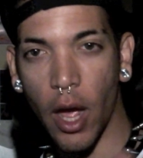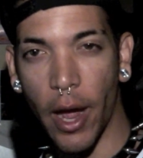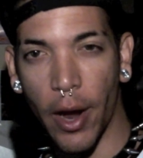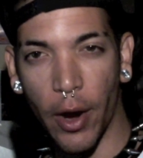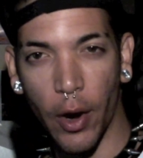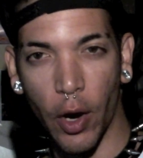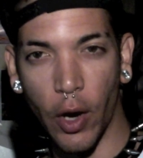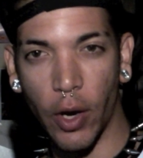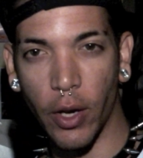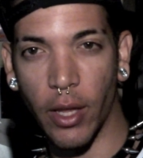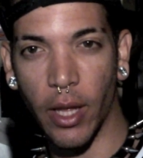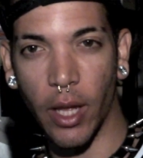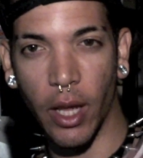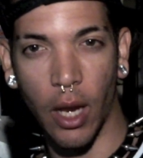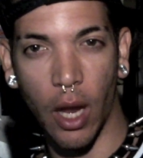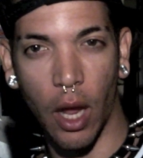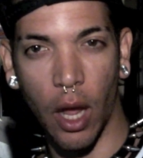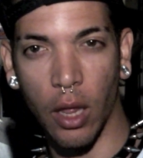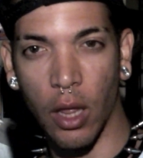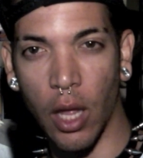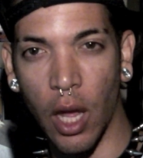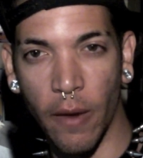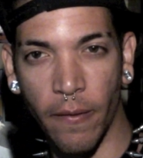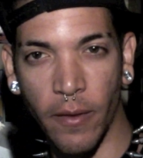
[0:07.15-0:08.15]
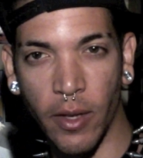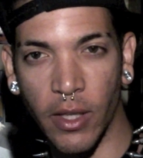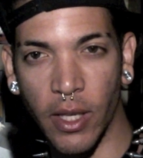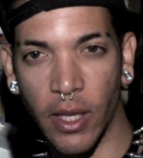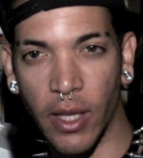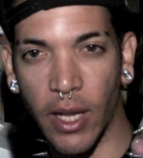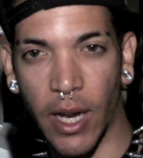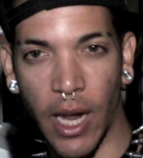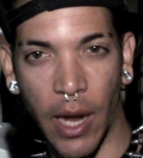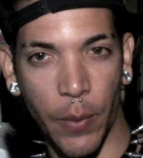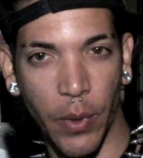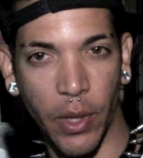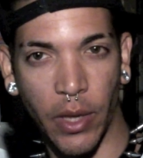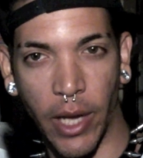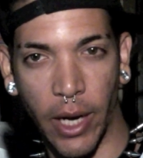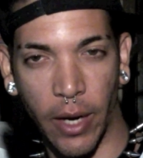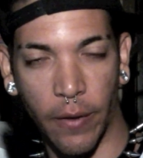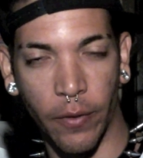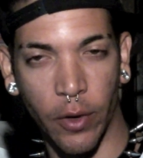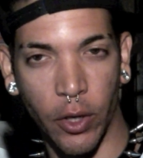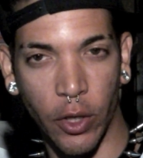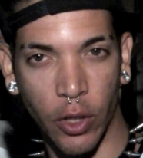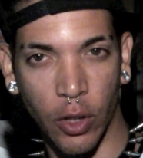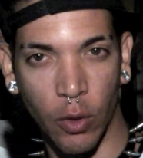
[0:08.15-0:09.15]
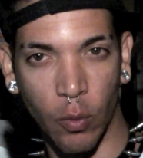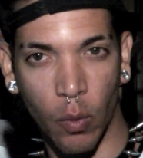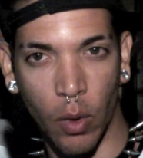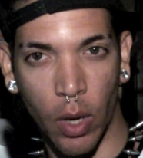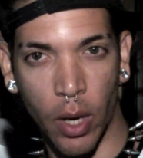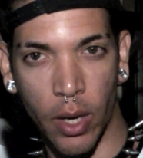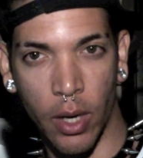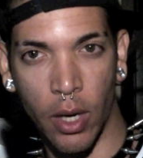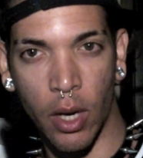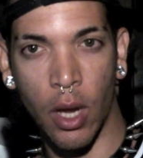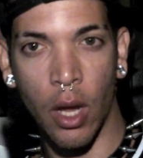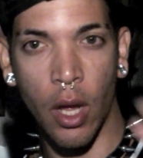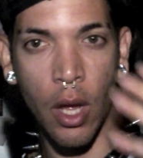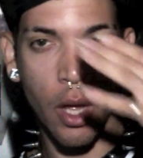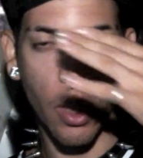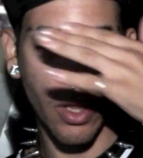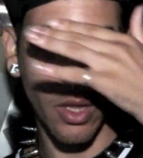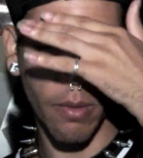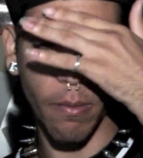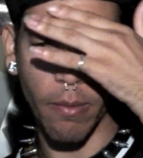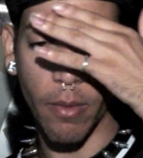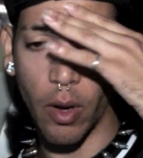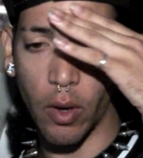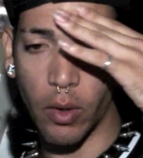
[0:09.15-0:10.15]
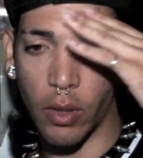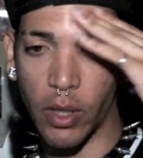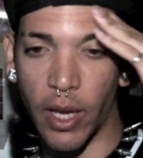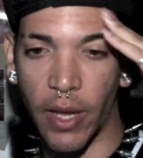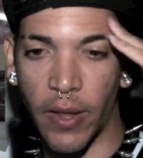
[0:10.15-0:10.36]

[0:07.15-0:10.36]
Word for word: I heard that a lot of you said that I would like version 1 the most.